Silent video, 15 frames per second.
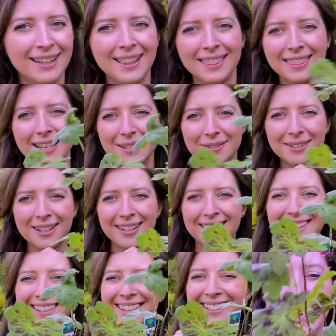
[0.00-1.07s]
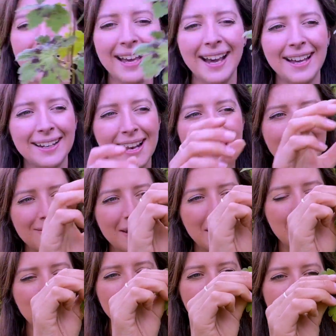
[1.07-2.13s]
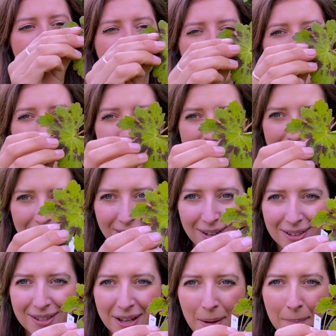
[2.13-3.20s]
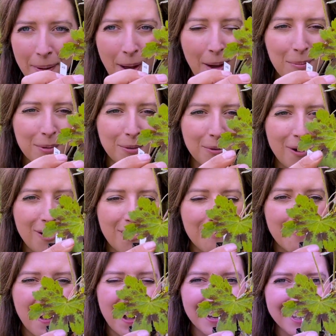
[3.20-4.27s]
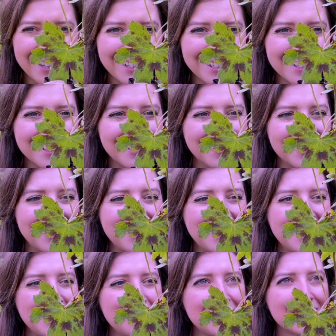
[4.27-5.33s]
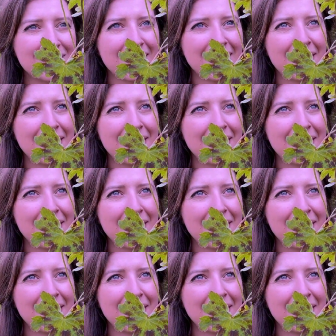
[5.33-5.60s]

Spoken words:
This one! And I love it because it's got purple markings on the leaves